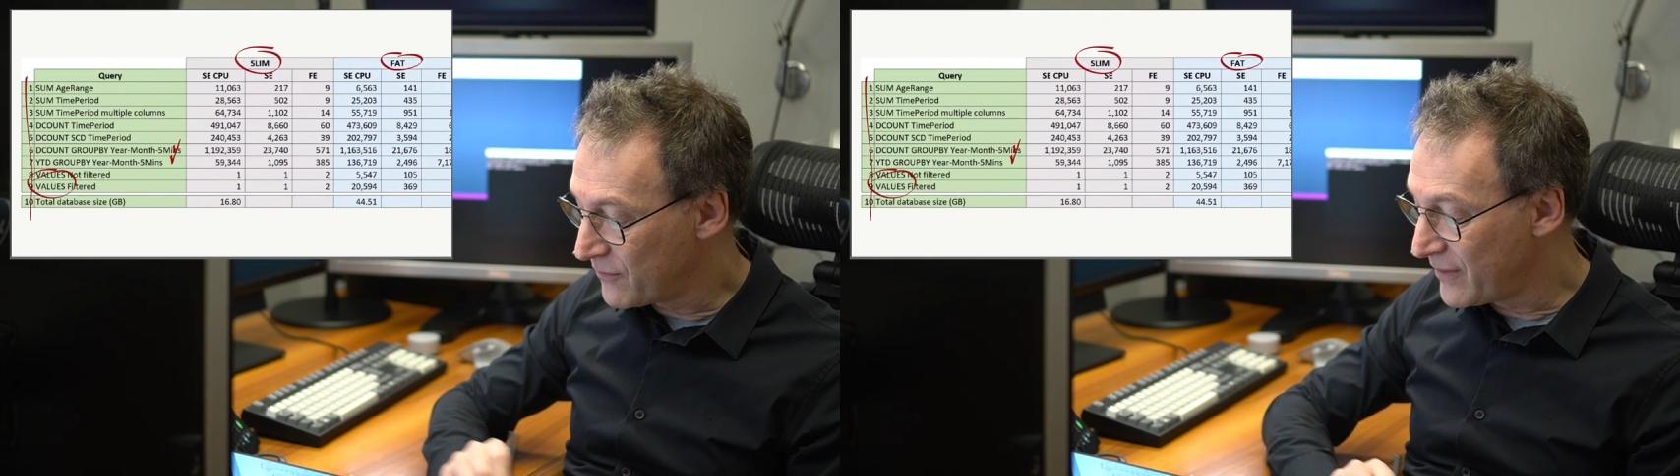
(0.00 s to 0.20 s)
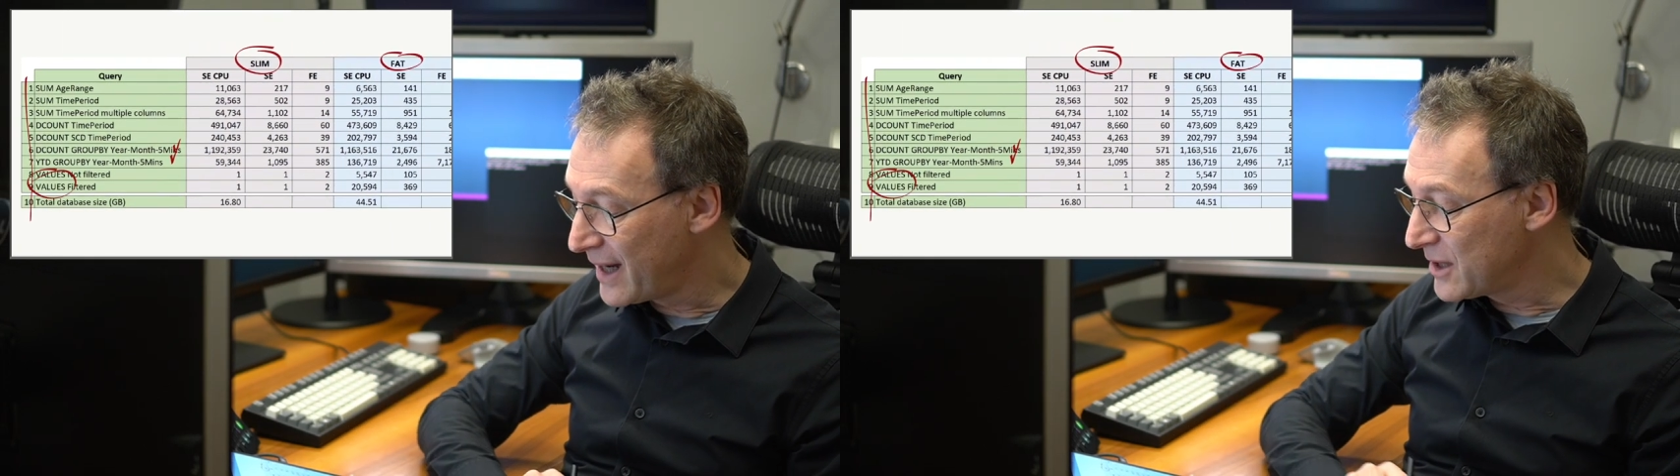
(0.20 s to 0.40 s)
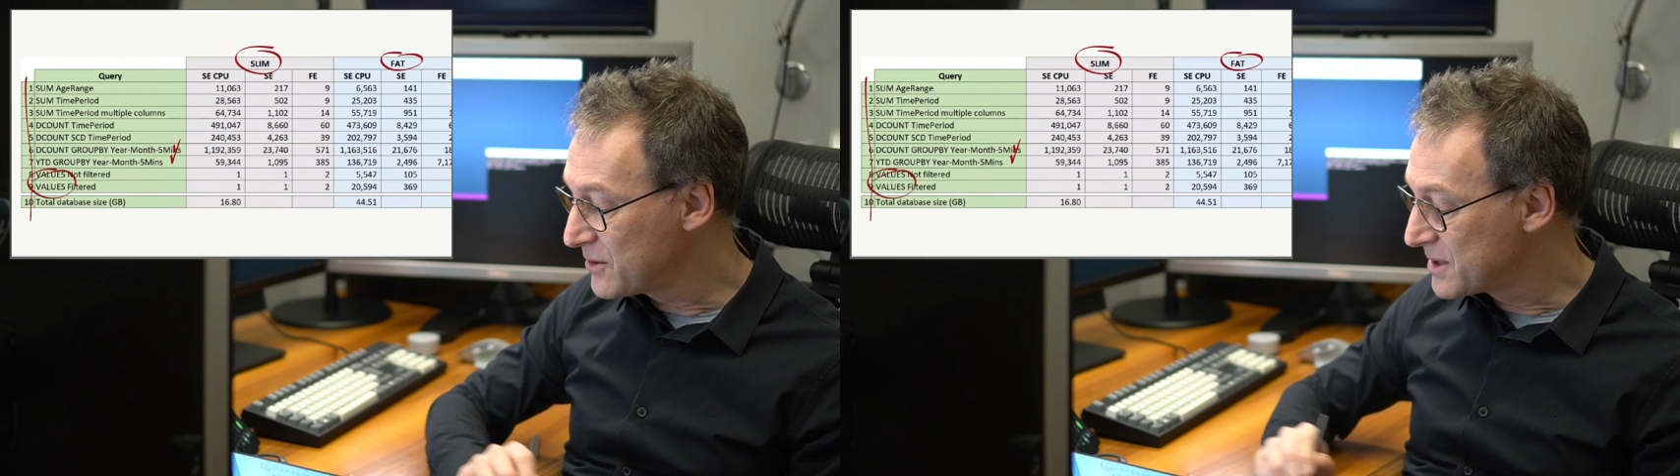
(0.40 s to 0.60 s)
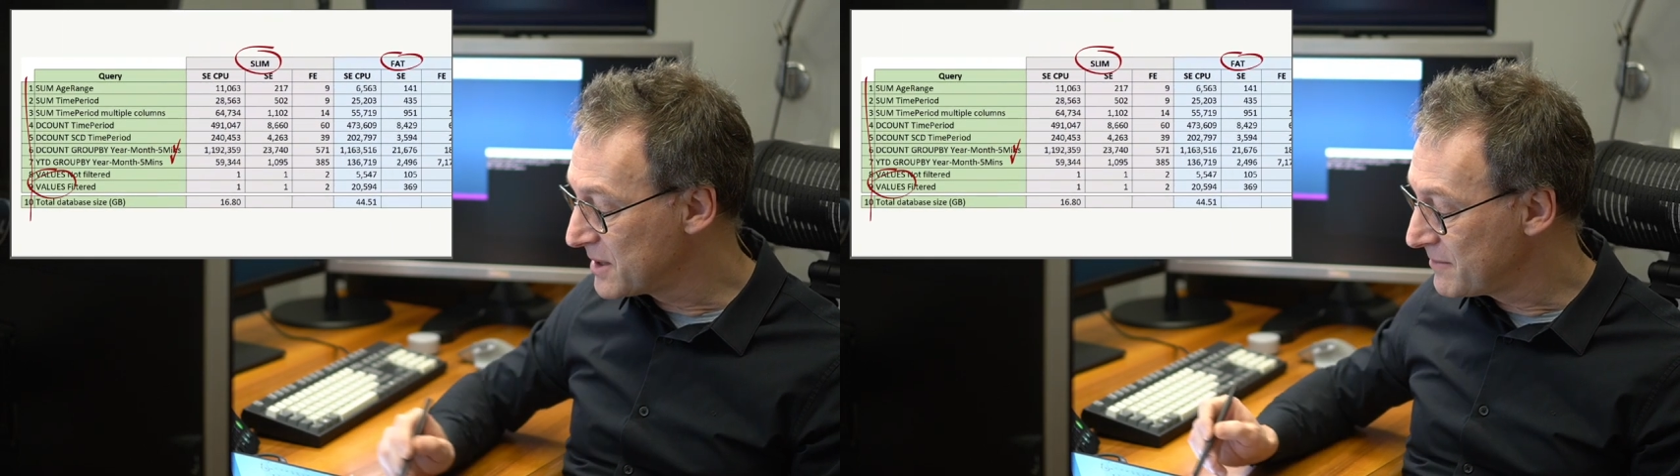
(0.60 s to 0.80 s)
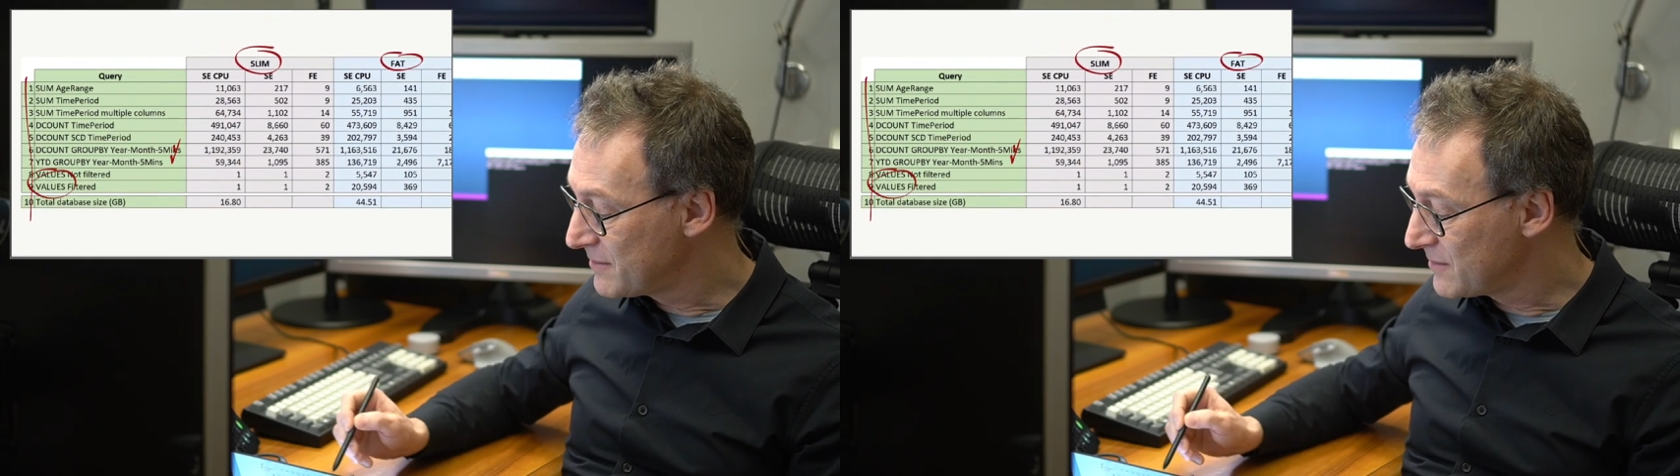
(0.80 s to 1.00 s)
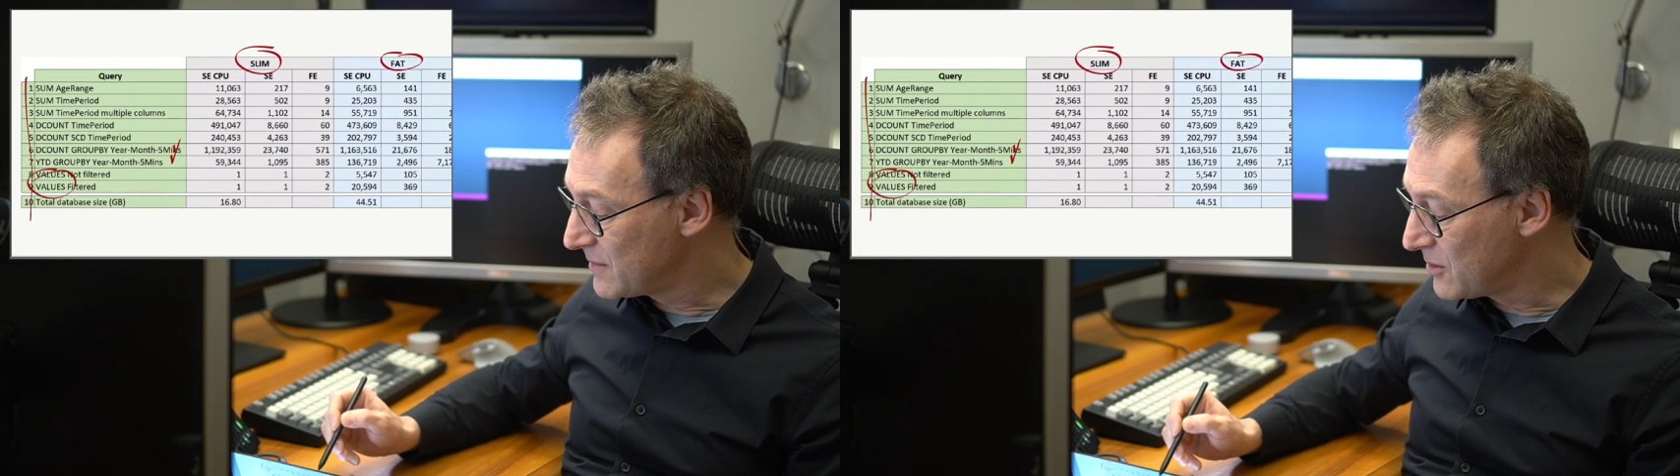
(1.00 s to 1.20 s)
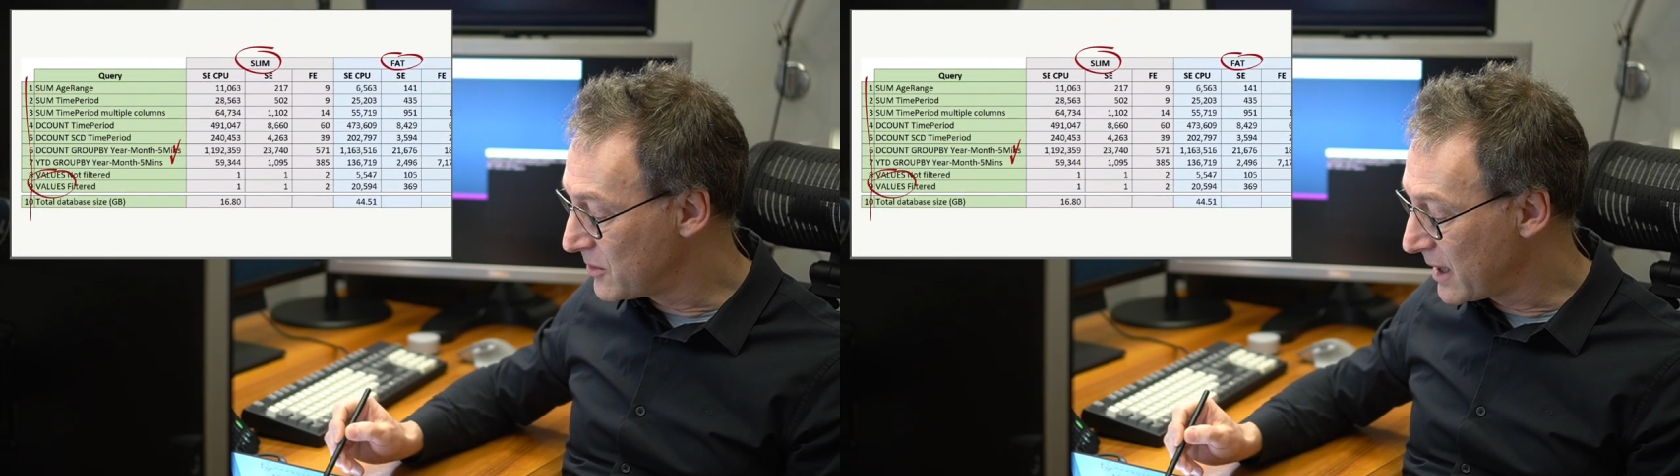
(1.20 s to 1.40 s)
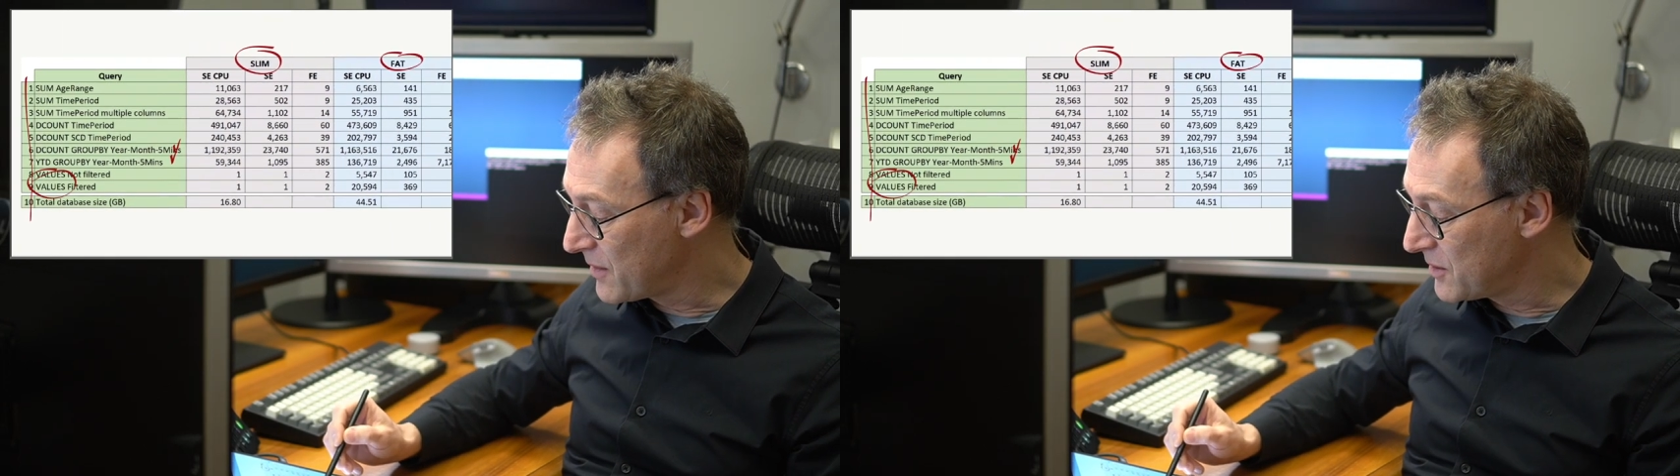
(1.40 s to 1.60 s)
values,
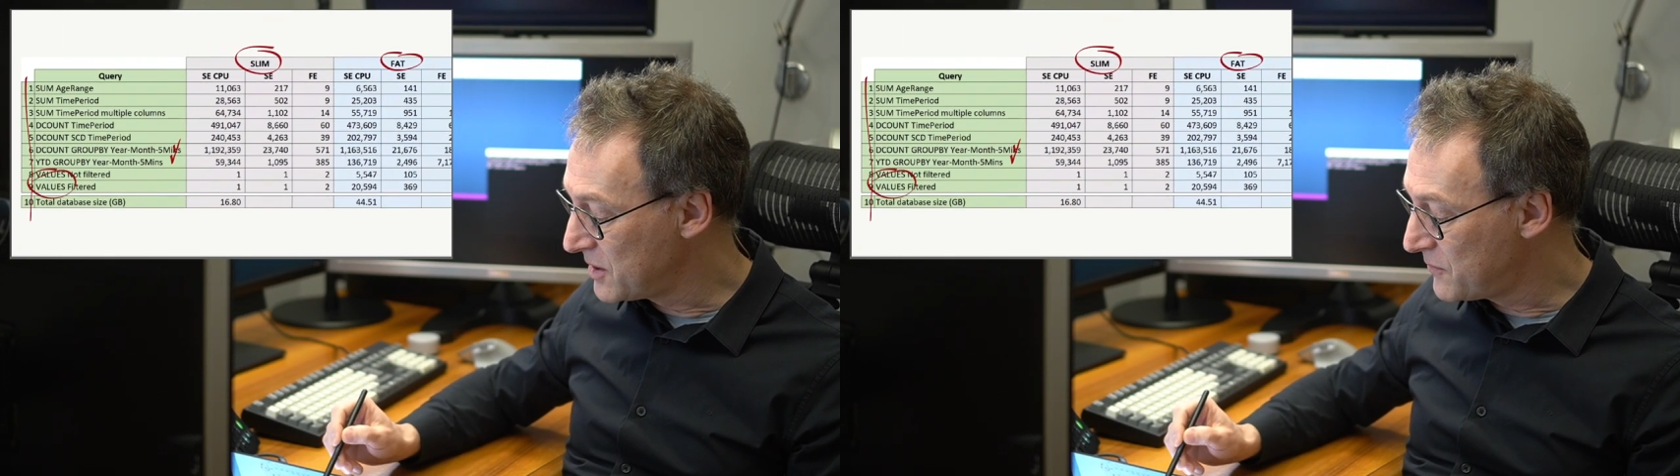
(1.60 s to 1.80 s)
look at the